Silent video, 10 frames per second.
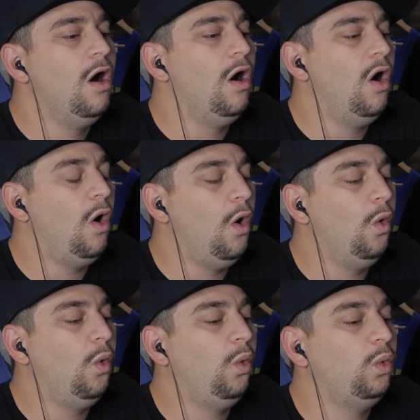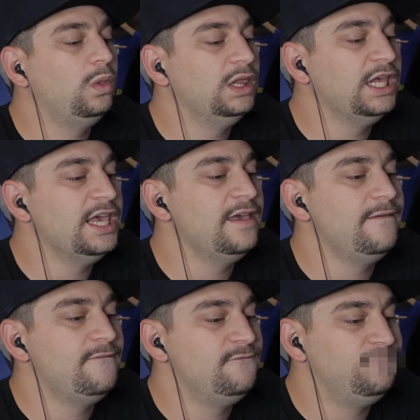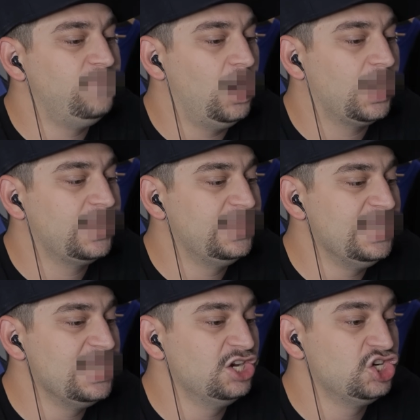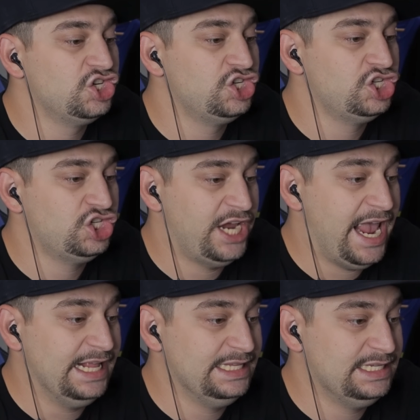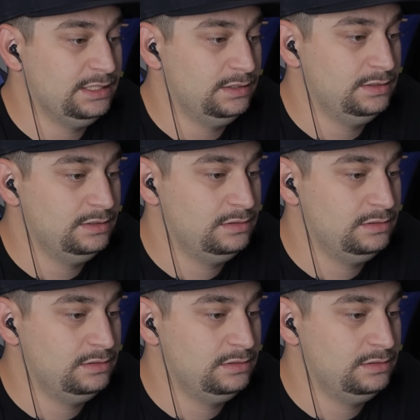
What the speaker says: Holy f-ing shit.